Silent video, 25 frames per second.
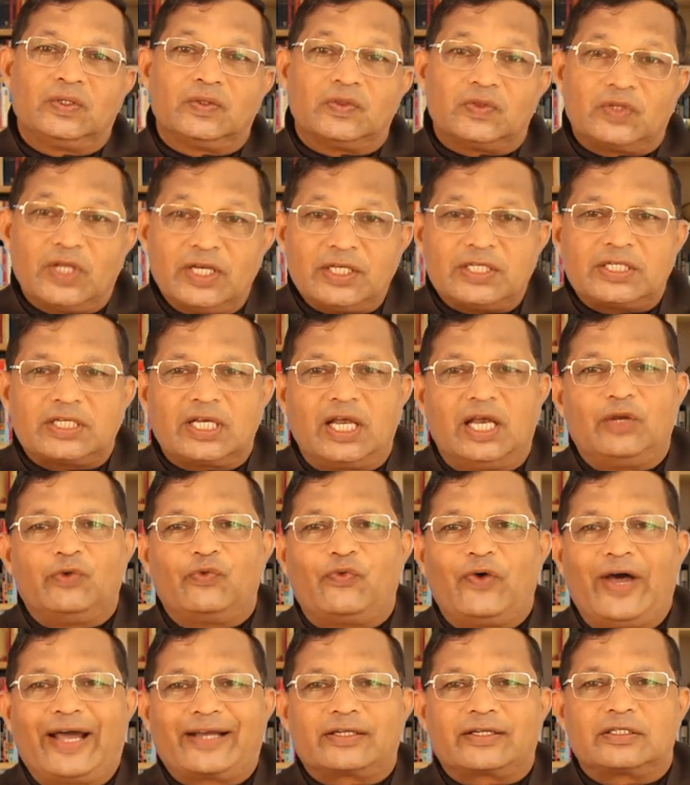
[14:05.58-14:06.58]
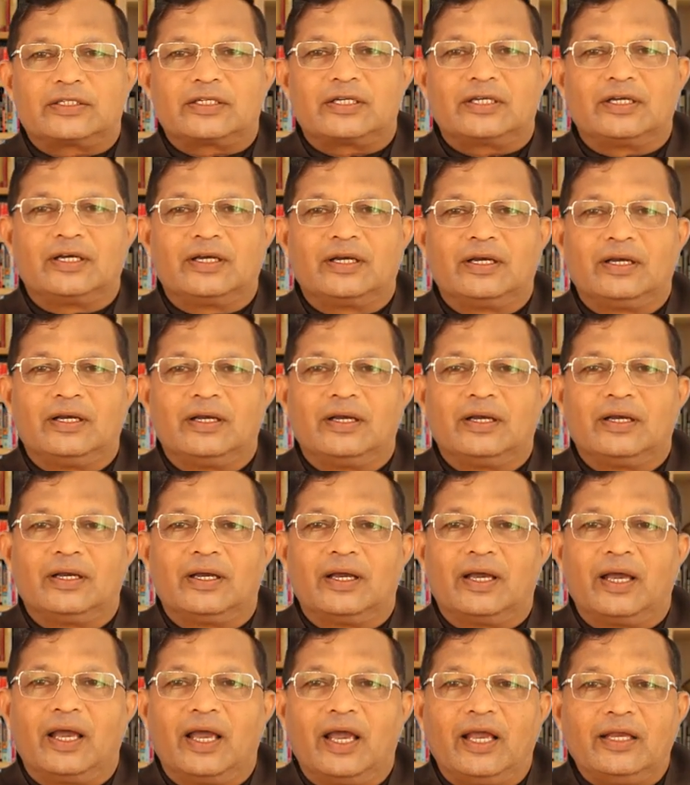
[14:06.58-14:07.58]
This, in fact,
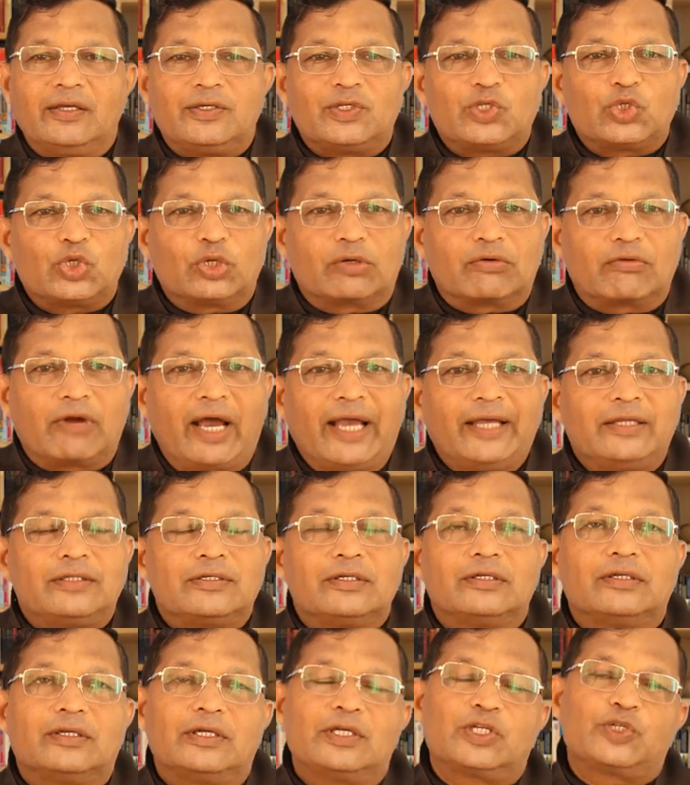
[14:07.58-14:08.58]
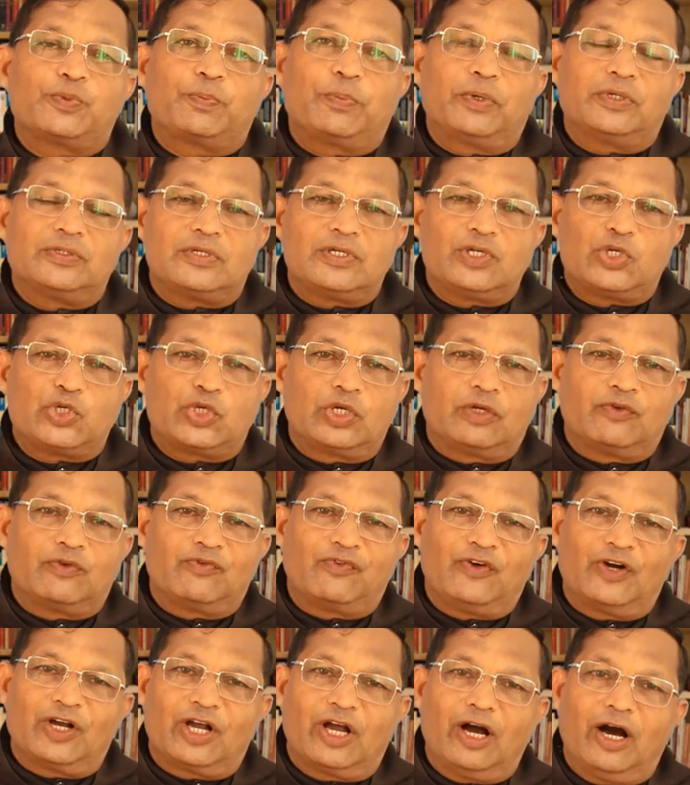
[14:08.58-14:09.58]
is the right disposition
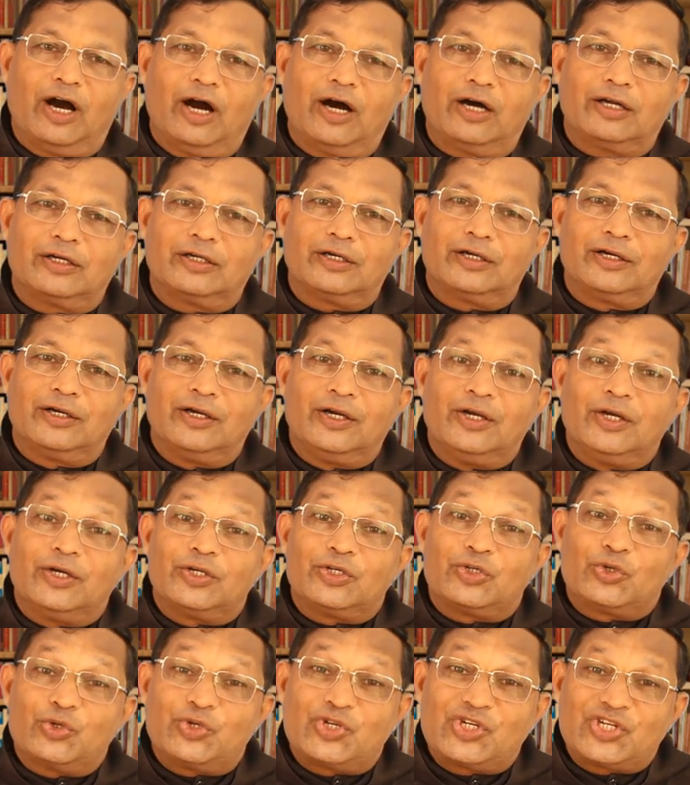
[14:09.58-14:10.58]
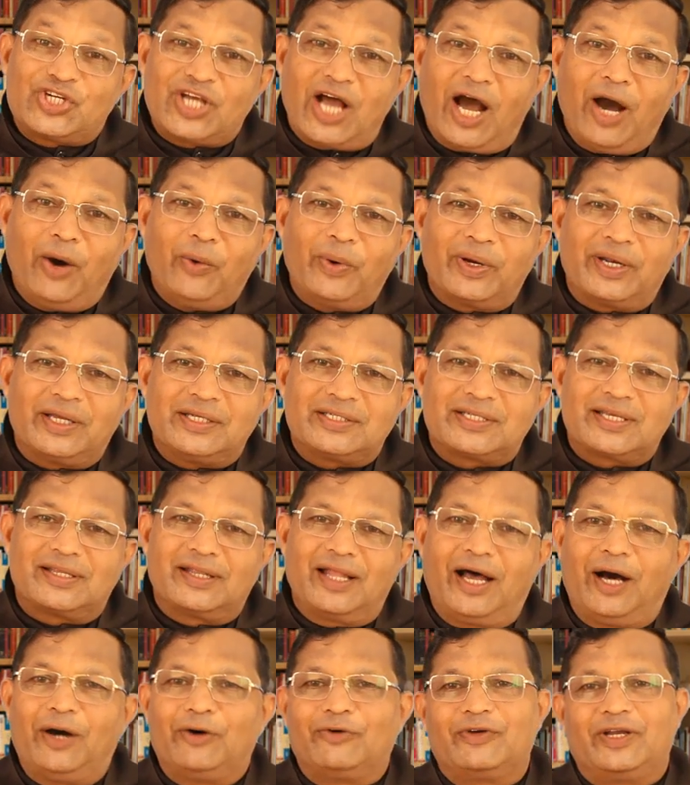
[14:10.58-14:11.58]
for God to shower his
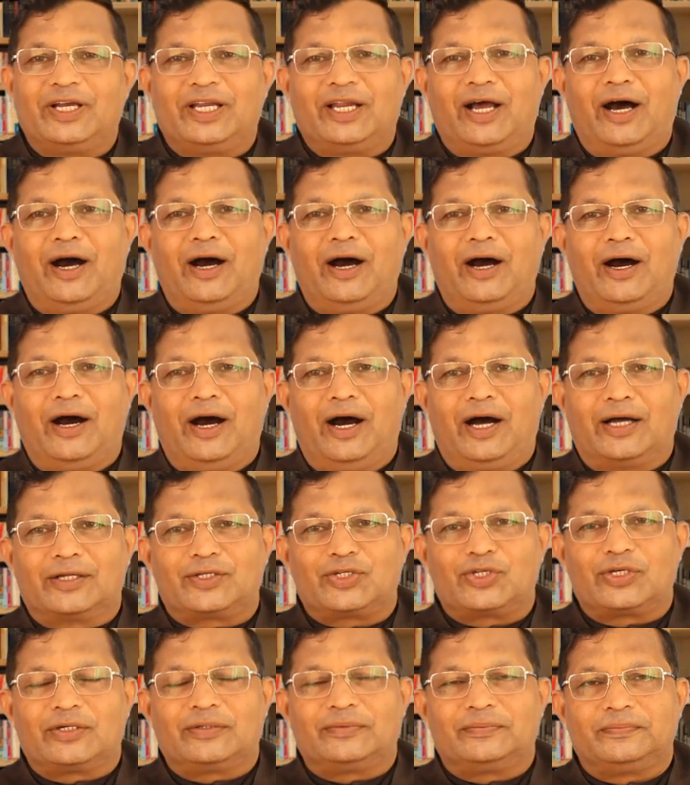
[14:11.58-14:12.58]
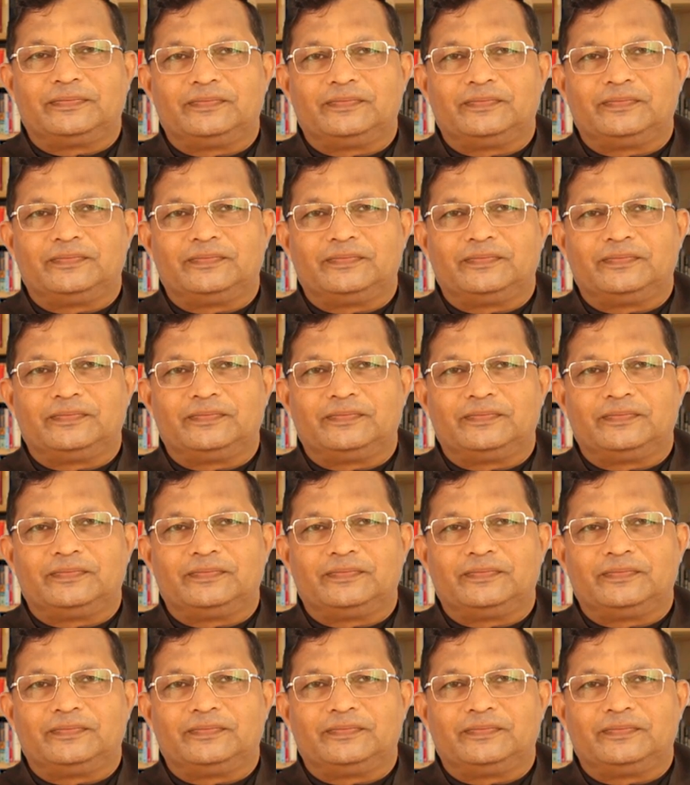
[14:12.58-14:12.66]
love in our heart.